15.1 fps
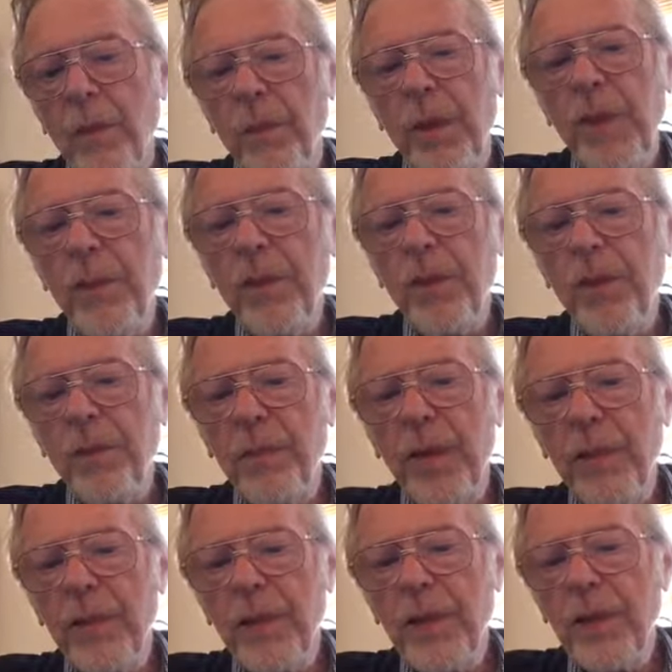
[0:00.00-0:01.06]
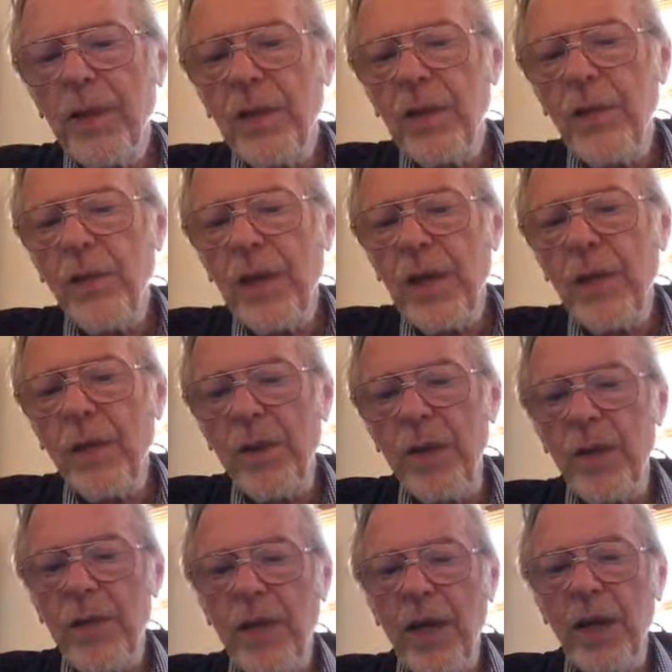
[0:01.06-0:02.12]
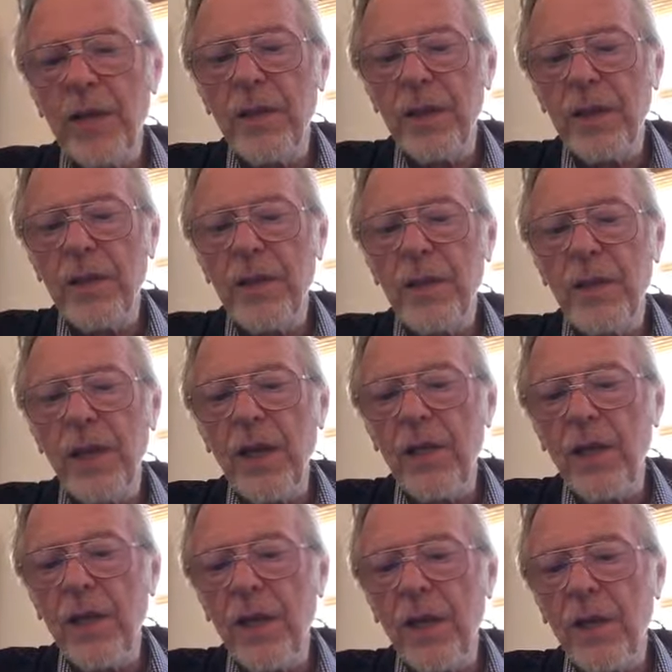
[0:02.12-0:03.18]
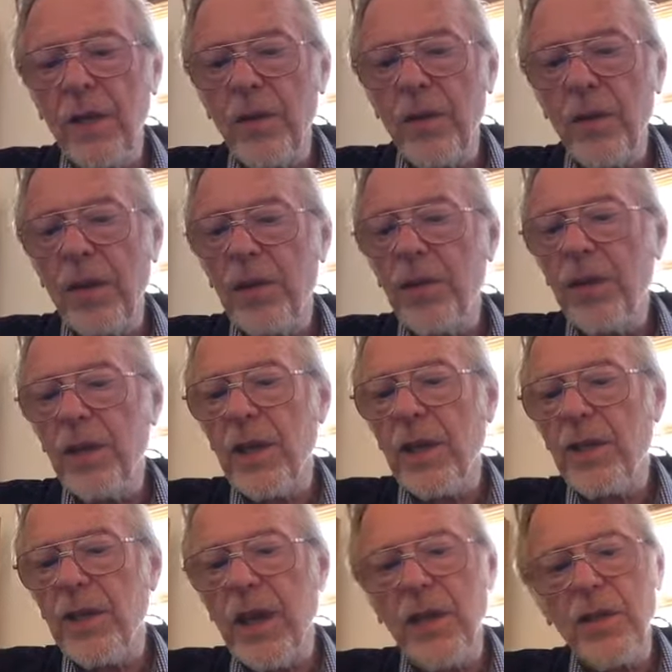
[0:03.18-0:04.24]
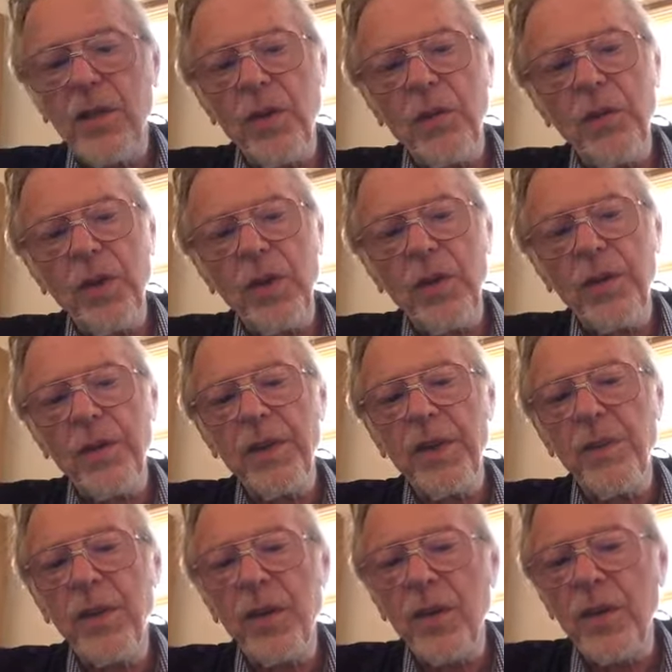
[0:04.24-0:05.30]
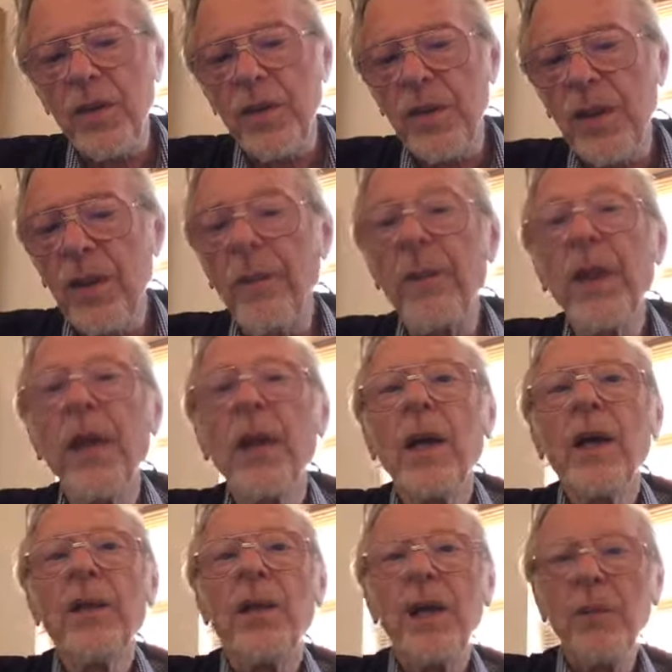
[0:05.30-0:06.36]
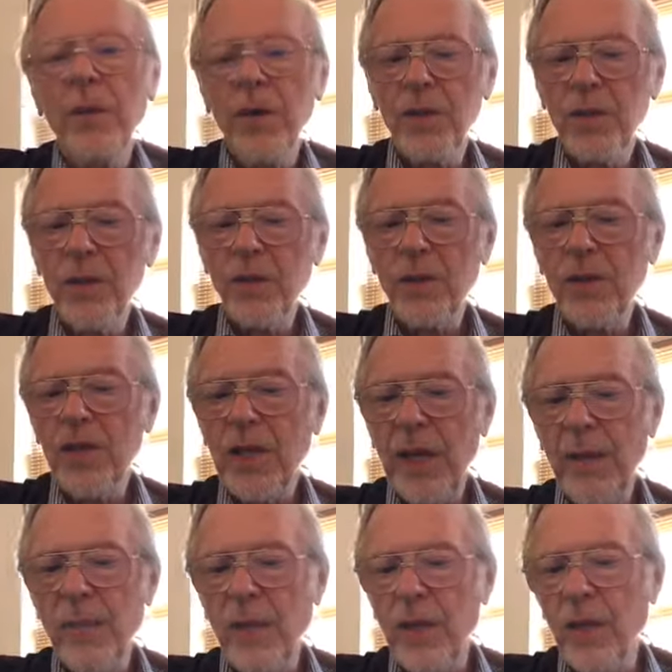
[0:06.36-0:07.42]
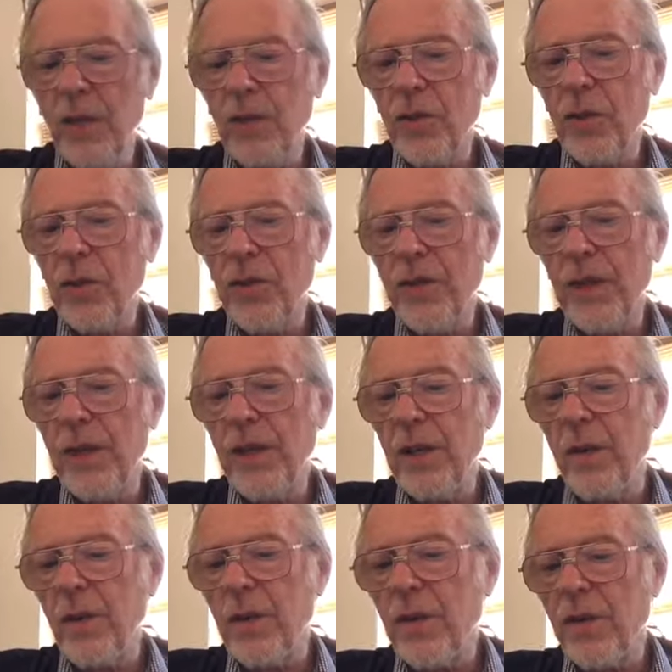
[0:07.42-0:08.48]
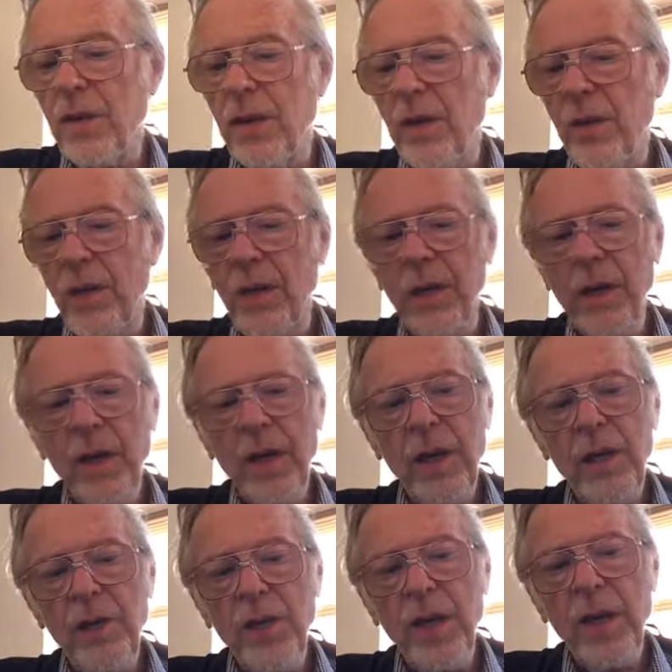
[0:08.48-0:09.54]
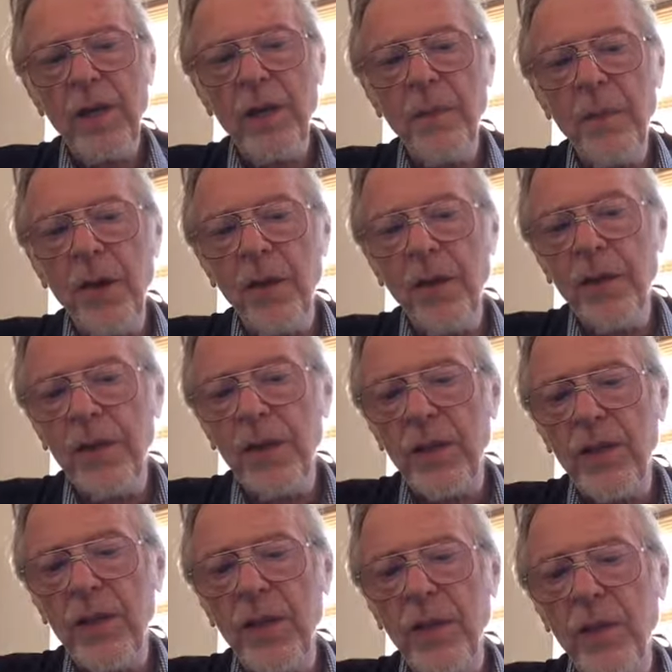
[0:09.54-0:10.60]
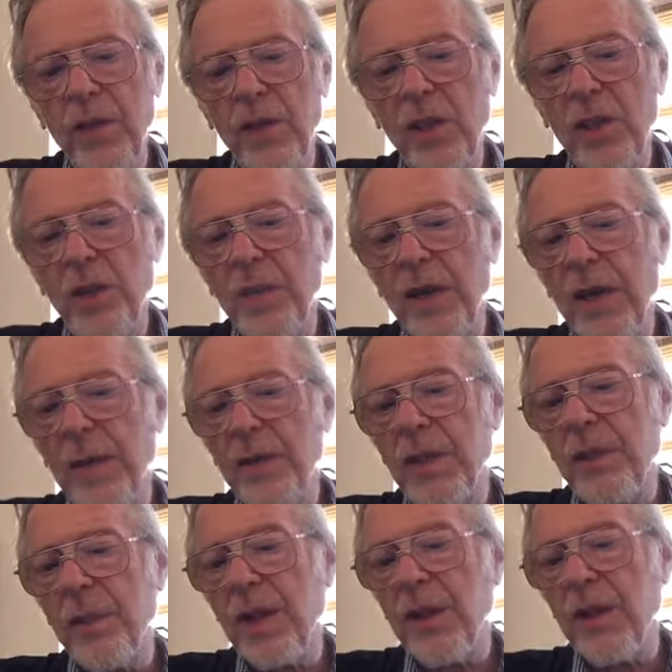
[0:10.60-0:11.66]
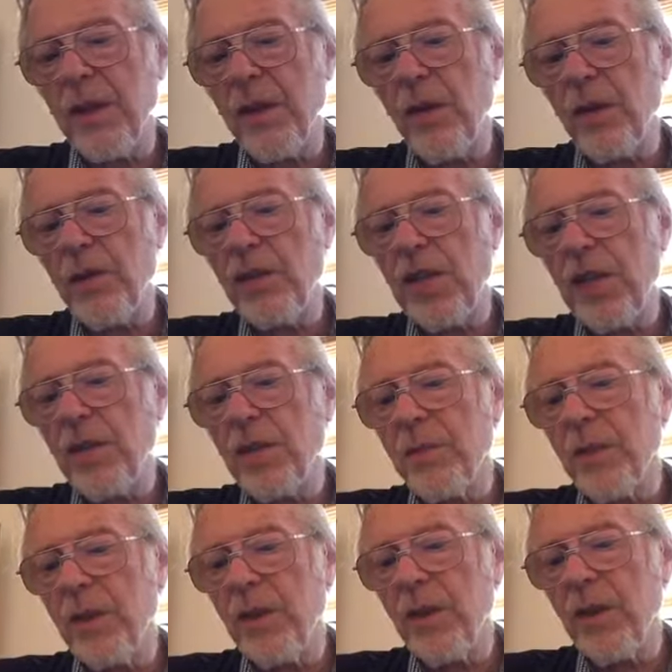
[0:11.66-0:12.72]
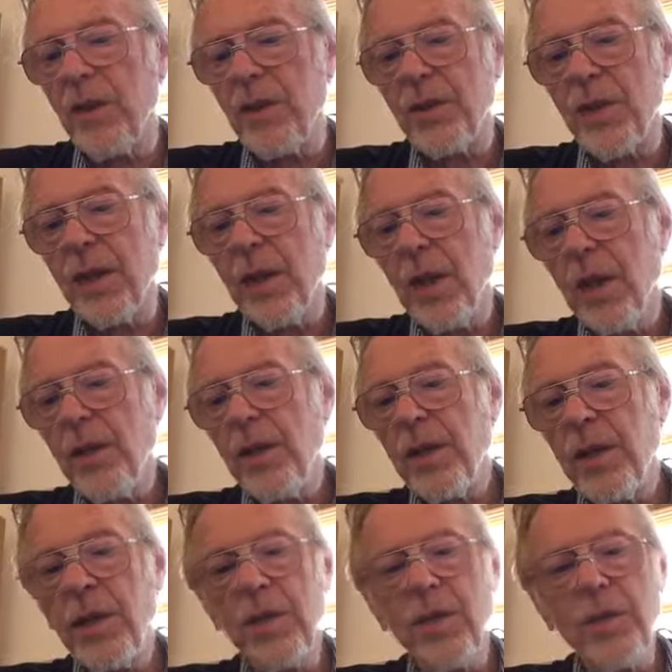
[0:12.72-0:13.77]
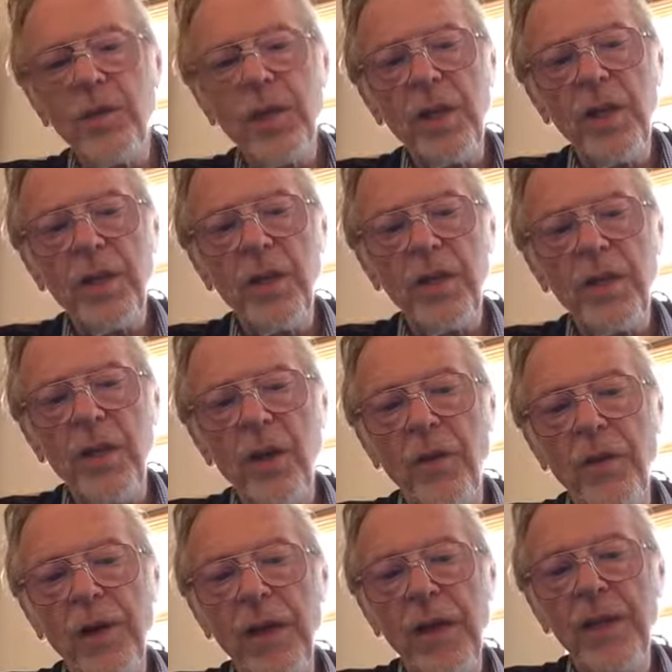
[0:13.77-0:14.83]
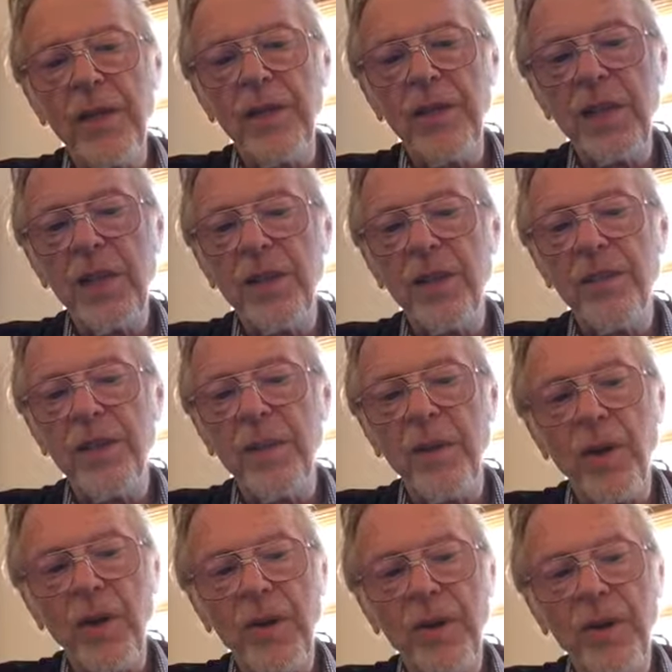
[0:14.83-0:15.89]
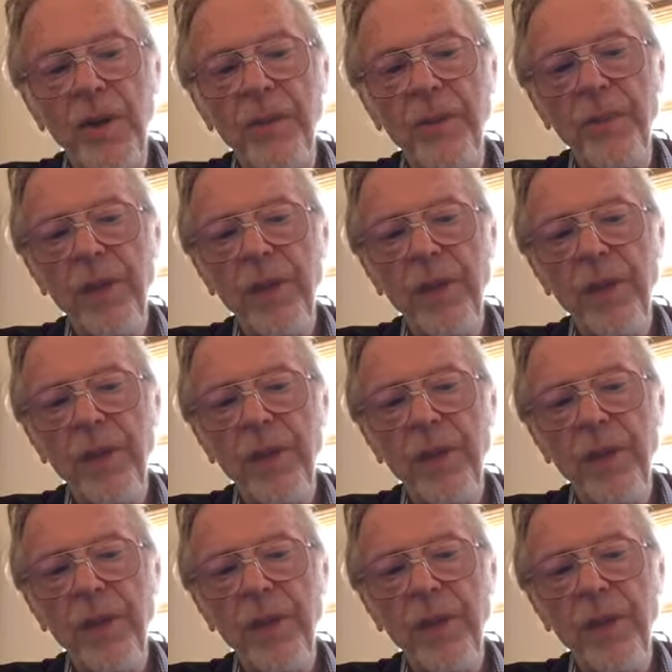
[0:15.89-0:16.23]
People didn't agree with his idea to stay in the EU. They took their chance and reached for democracy. They wanted to escape the clutches of EU control. In trade and politics, they wanted to be able to make their own sensible laws. The EU did not offer any sense of democracy.